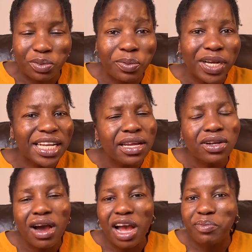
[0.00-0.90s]
people, and I
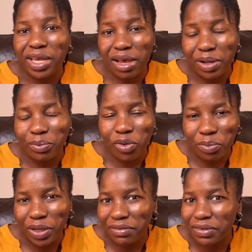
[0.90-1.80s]
know I've become
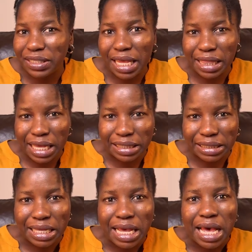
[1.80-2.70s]
unpopular for saying
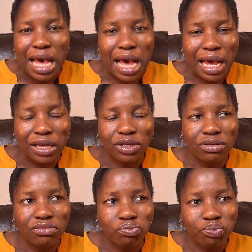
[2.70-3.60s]
this.
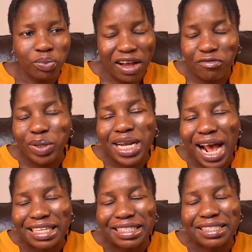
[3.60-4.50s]
I've been
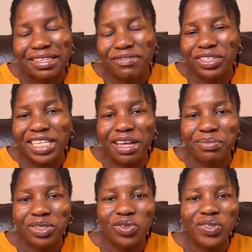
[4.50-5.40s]
asked several
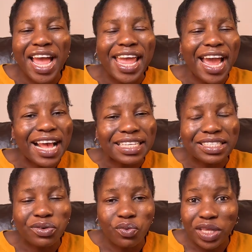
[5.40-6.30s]
times, should I
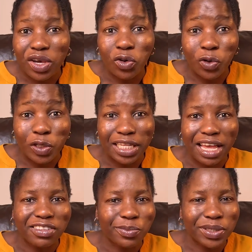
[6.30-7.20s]
ask whether or not they
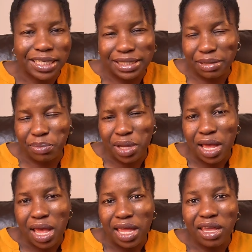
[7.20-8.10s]
have sponsorship?
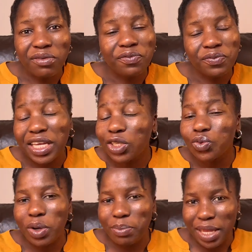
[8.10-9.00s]
If it
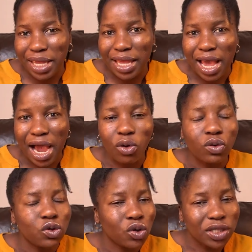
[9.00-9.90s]
were me, I
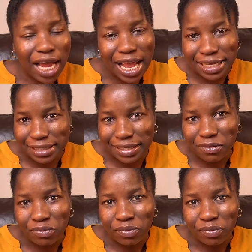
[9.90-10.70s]
would not ask.